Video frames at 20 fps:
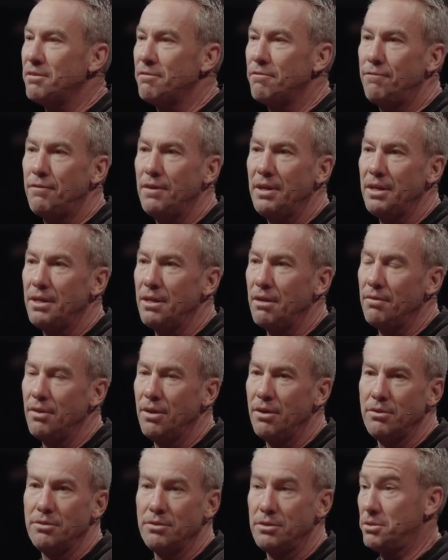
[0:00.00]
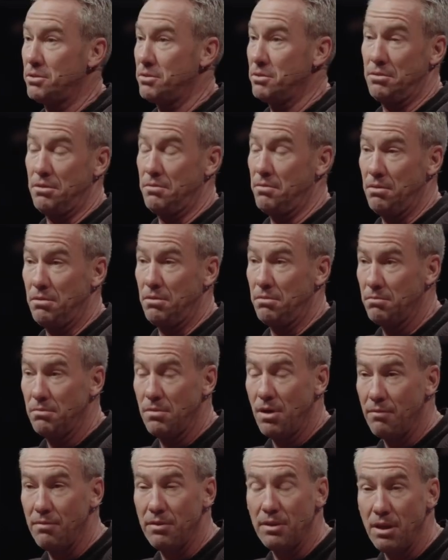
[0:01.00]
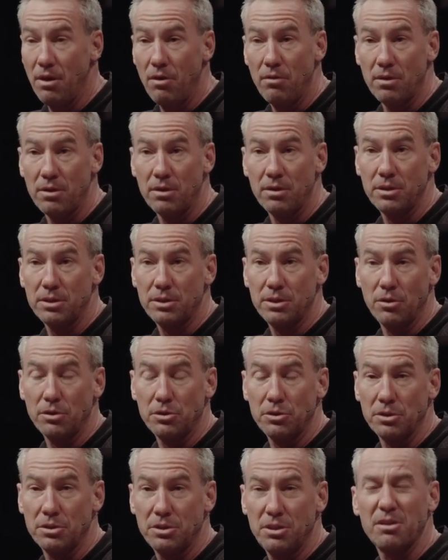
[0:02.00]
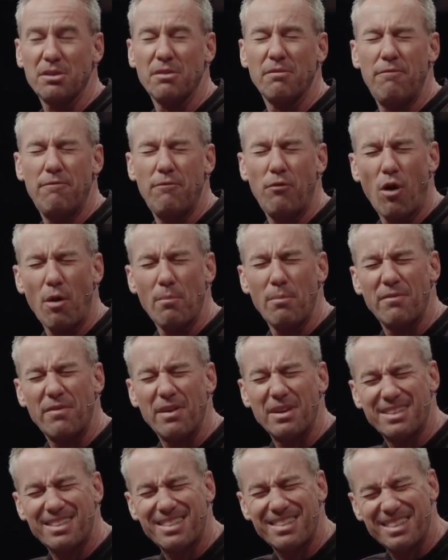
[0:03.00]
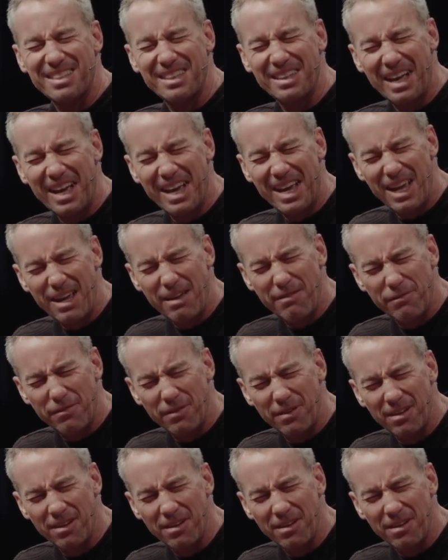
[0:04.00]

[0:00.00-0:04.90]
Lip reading: the feet of those of a lower social, took the form of a slave.